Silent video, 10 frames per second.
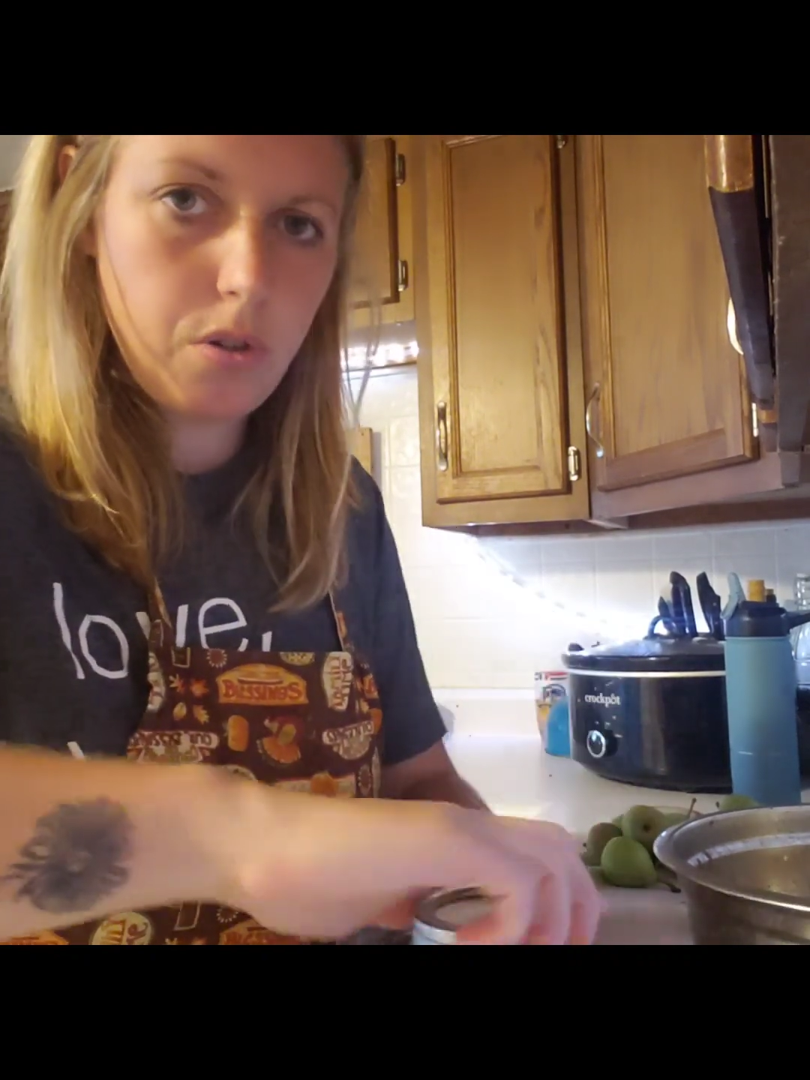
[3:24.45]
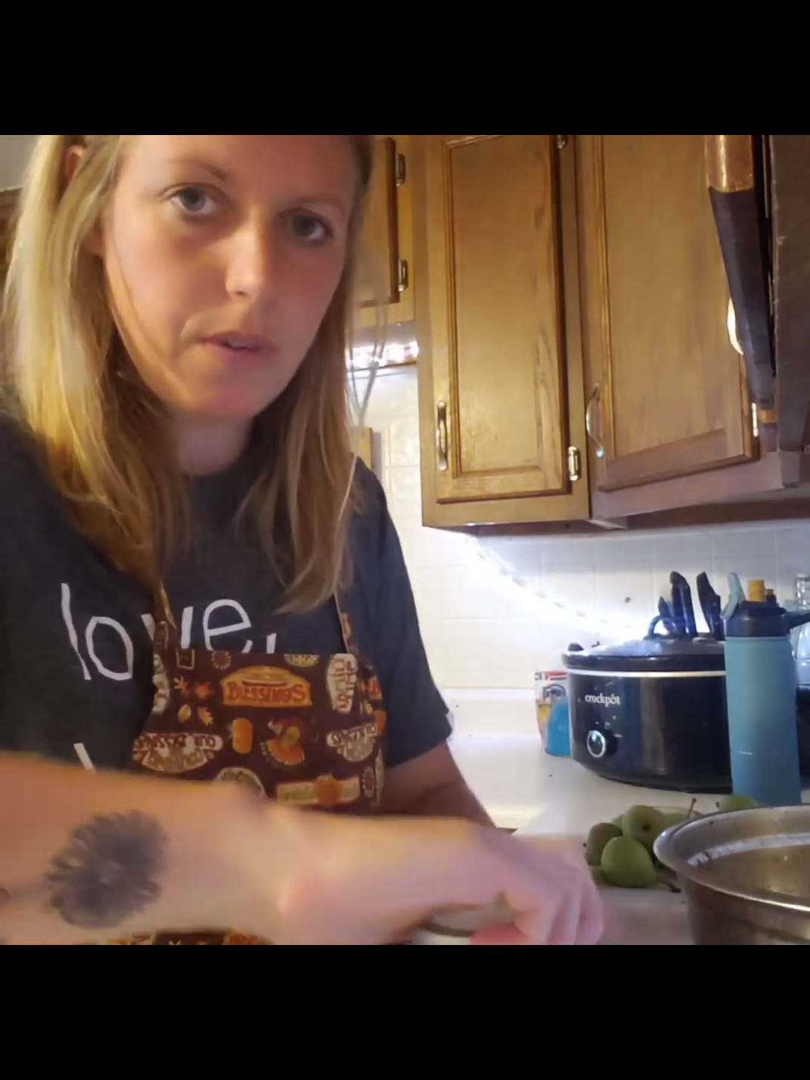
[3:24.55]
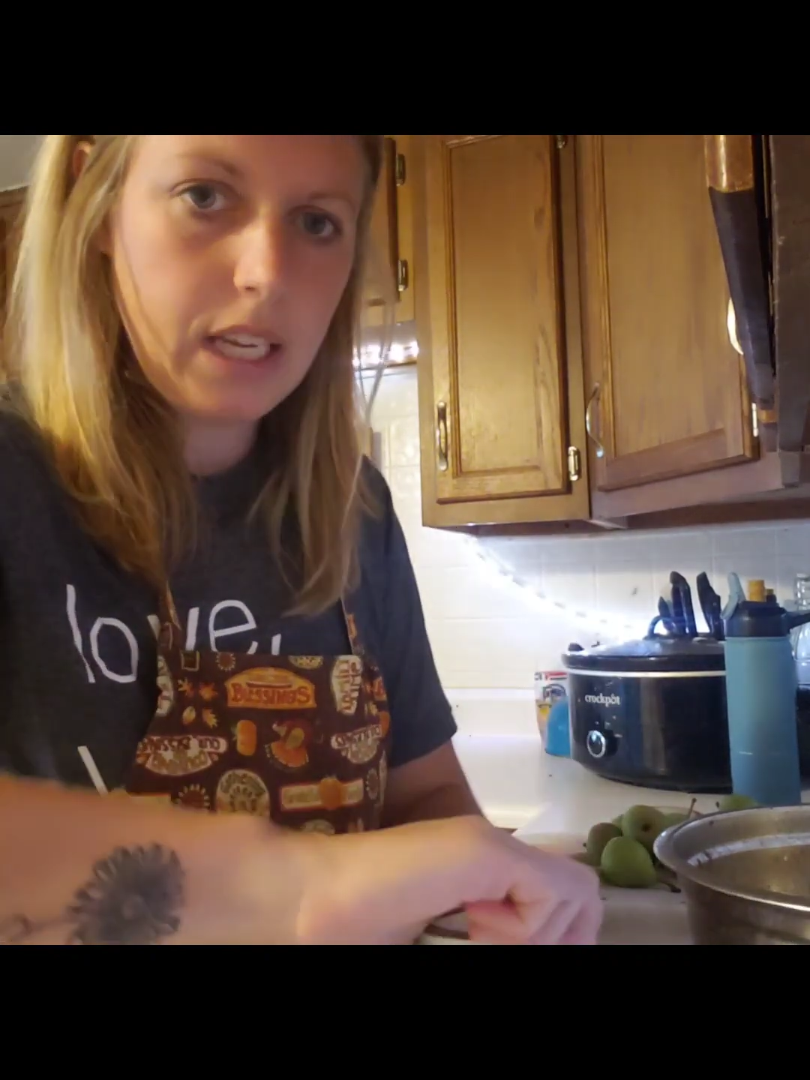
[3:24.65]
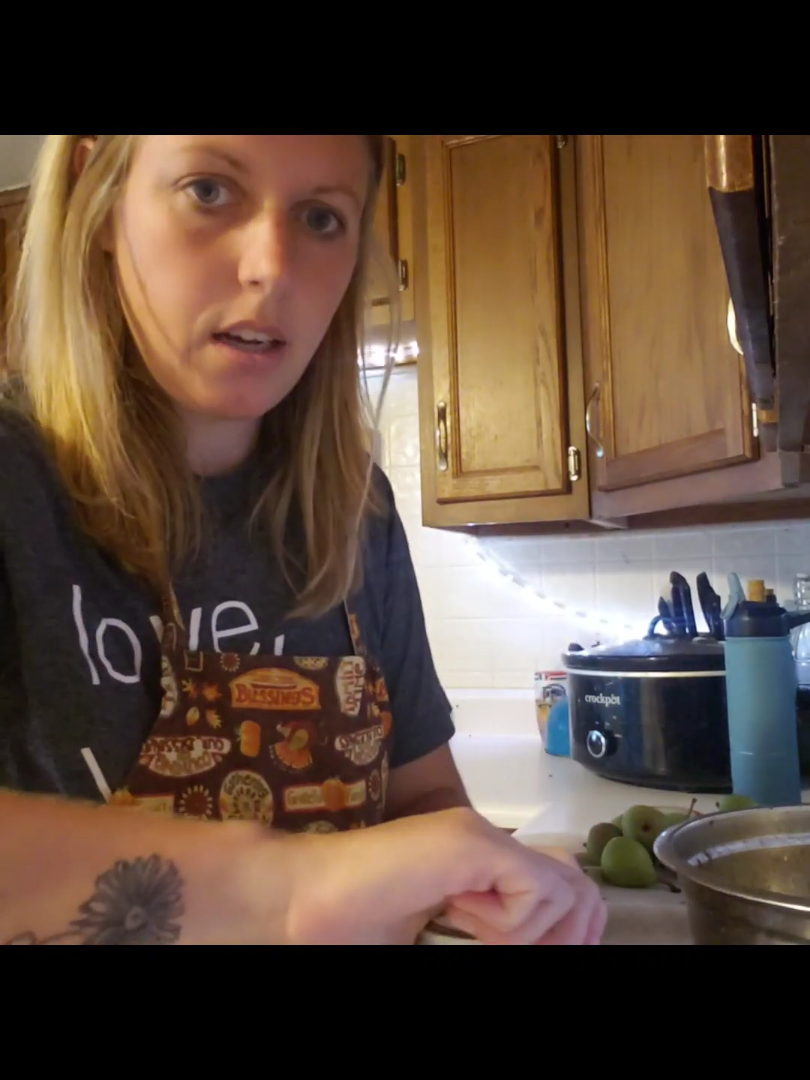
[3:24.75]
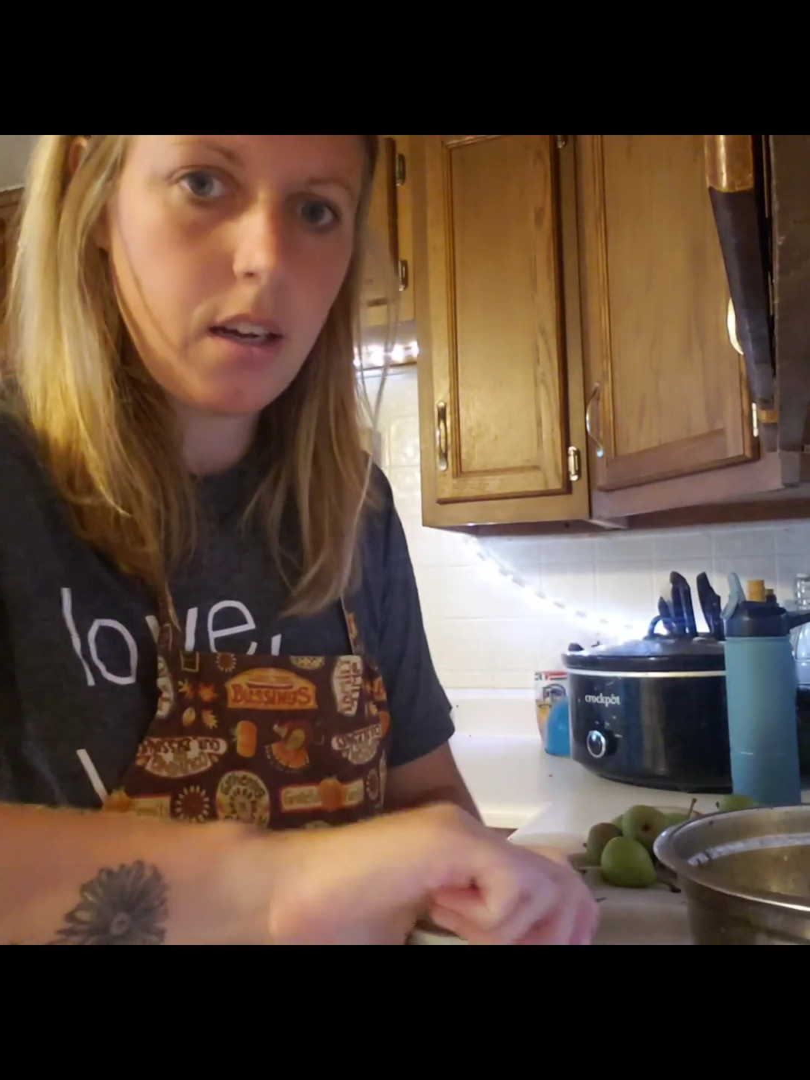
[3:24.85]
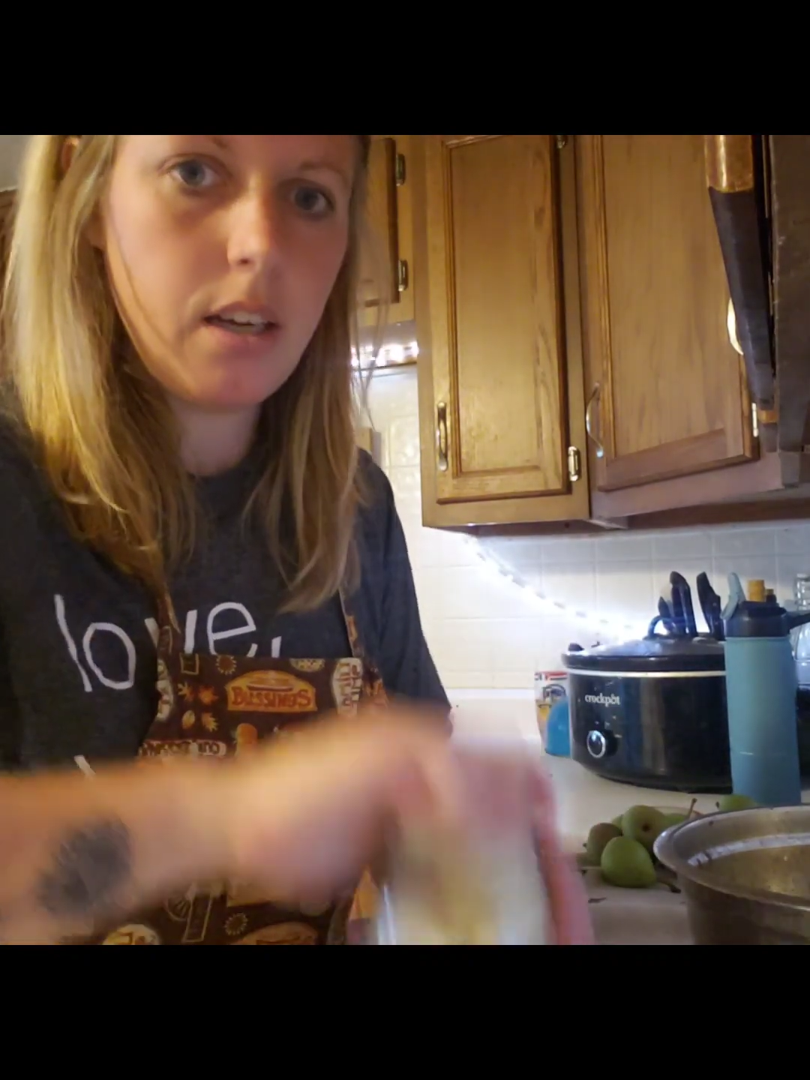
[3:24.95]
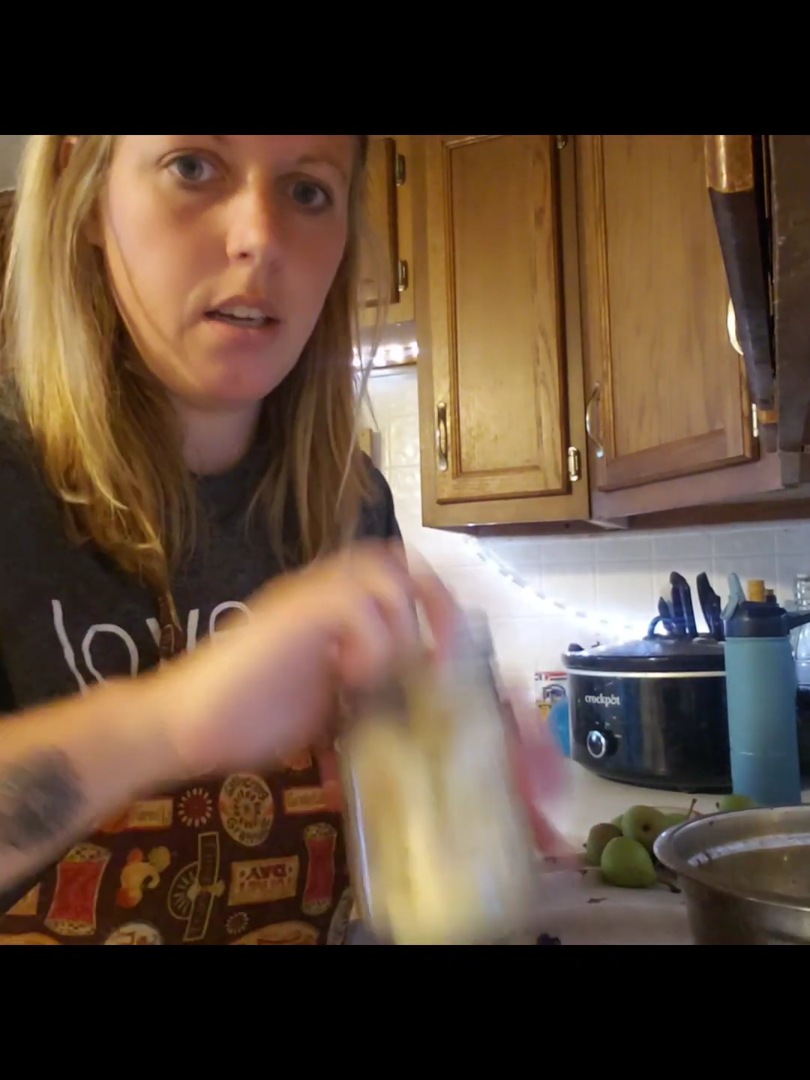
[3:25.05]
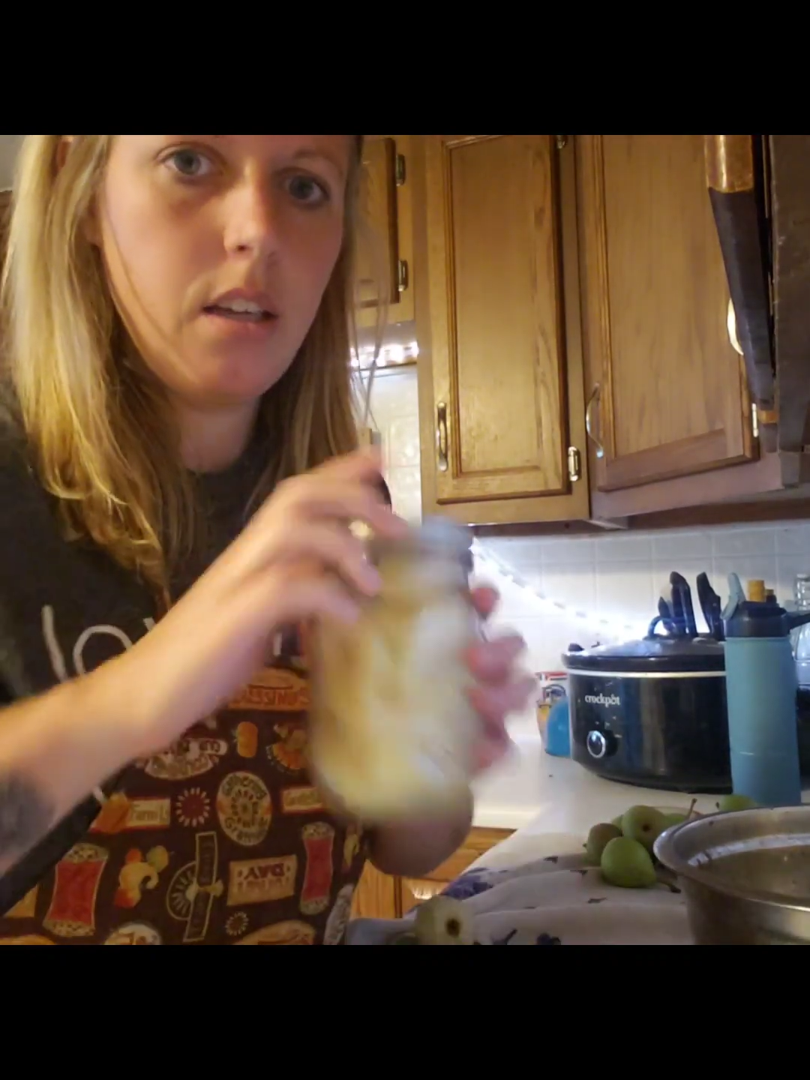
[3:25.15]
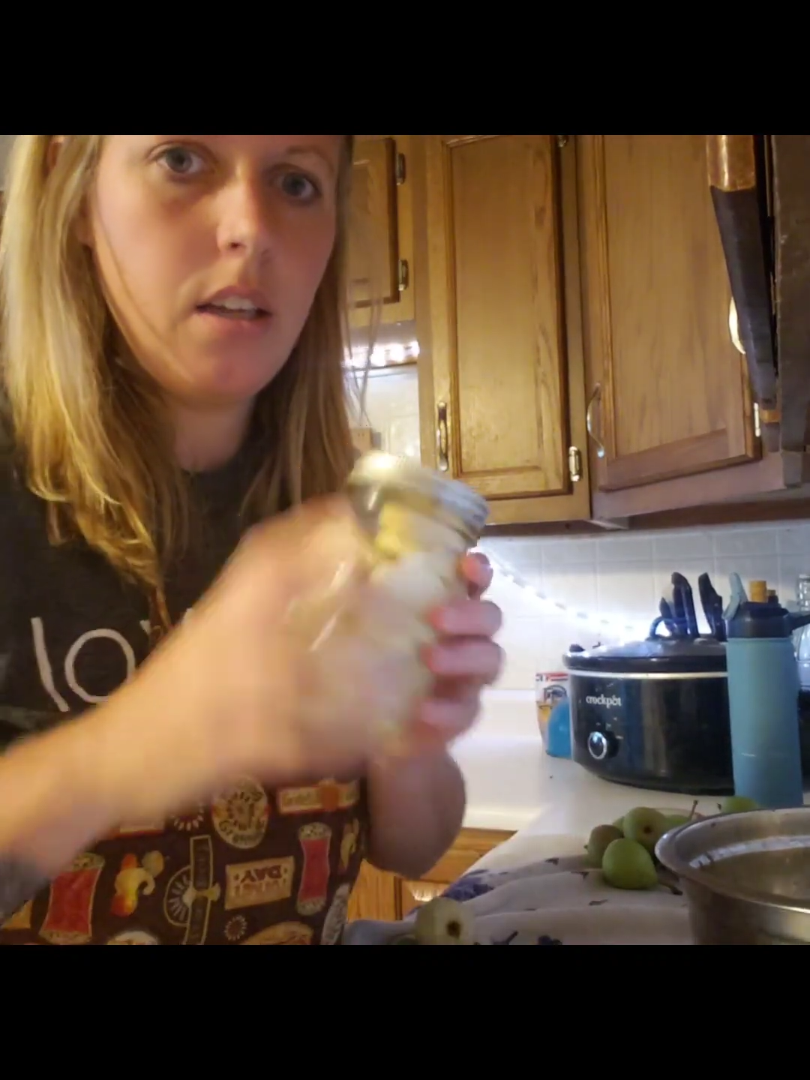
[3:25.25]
ring on,